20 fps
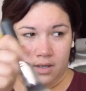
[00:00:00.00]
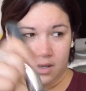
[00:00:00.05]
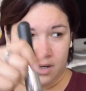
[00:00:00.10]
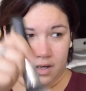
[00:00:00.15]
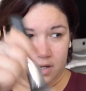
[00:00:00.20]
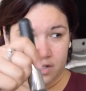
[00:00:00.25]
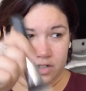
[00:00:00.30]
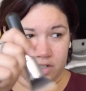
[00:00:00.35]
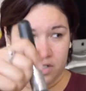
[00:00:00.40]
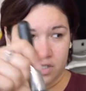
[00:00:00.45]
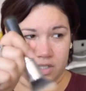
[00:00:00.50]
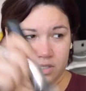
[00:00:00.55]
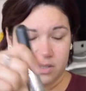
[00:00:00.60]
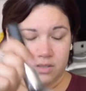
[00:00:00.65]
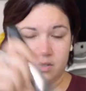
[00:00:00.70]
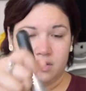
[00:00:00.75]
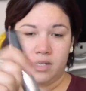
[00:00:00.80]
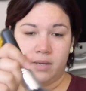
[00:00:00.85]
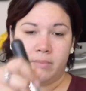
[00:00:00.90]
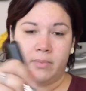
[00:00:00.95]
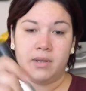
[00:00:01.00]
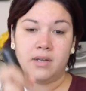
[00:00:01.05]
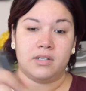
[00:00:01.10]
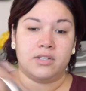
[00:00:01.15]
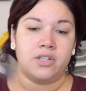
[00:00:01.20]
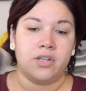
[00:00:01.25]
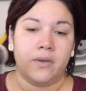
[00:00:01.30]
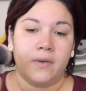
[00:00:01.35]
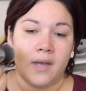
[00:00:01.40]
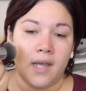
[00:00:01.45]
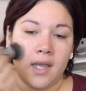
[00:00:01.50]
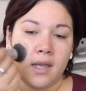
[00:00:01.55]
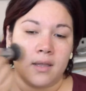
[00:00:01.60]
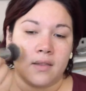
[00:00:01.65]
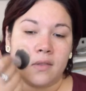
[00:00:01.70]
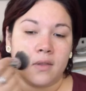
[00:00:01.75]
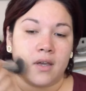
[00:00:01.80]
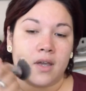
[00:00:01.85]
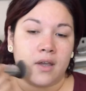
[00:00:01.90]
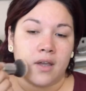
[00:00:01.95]
And I just dip into it
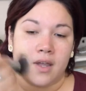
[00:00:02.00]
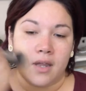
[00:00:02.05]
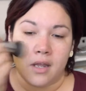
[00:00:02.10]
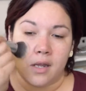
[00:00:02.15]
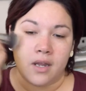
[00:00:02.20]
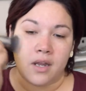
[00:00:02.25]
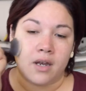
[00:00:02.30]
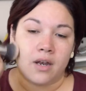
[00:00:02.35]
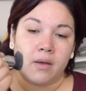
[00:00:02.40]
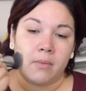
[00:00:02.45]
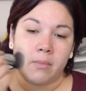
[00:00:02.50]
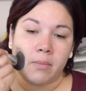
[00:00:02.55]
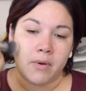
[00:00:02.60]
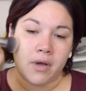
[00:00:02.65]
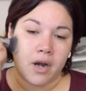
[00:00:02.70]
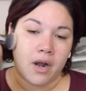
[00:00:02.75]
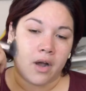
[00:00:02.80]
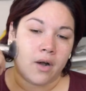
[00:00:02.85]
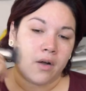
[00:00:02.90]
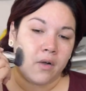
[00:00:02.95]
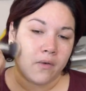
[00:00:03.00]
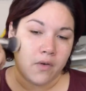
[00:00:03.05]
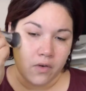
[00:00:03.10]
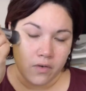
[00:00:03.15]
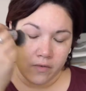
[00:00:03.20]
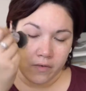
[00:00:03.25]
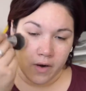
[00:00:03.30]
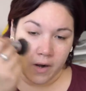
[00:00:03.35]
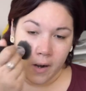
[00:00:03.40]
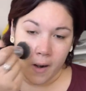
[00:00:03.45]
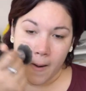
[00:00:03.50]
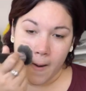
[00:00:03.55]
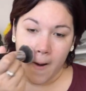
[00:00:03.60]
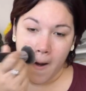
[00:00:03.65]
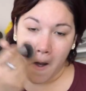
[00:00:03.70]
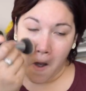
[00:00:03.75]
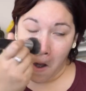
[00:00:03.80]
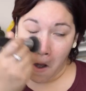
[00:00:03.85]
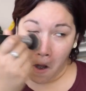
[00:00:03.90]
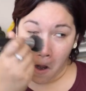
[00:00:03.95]
and then put it all over.
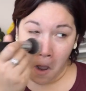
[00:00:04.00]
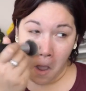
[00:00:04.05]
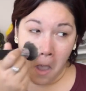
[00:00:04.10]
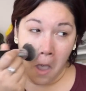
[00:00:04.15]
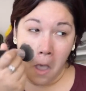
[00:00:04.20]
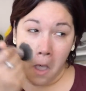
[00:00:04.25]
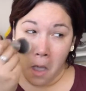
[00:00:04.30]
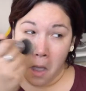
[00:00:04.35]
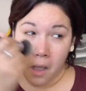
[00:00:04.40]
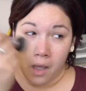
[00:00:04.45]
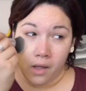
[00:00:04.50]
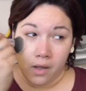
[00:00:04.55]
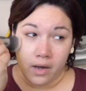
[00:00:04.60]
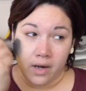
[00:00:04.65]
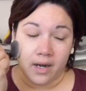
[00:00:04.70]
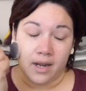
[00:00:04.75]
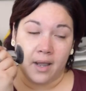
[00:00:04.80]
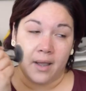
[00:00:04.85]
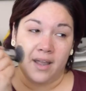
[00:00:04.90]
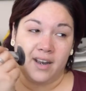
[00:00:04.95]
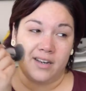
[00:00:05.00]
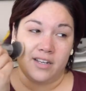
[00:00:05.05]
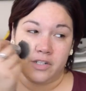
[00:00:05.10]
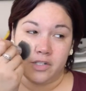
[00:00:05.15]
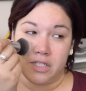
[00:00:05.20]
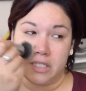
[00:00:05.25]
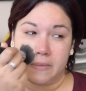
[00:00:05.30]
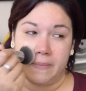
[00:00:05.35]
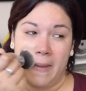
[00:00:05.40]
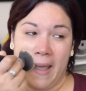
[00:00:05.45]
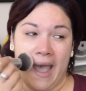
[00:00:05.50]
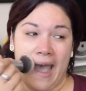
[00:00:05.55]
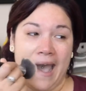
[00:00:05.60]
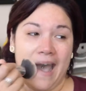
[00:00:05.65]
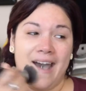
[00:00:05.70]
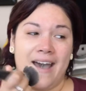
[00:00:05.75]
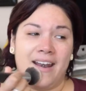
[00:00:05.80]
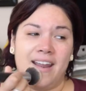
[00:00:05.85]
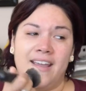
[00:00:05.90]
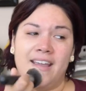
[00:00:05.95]
And I kind of just
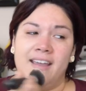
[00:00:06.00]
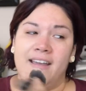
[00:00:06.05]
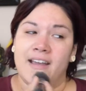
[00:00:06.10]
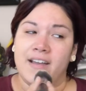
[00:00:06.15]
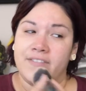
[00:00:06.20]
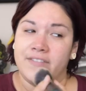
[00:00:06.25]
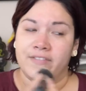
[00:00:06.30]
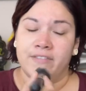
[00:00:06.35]
pat it at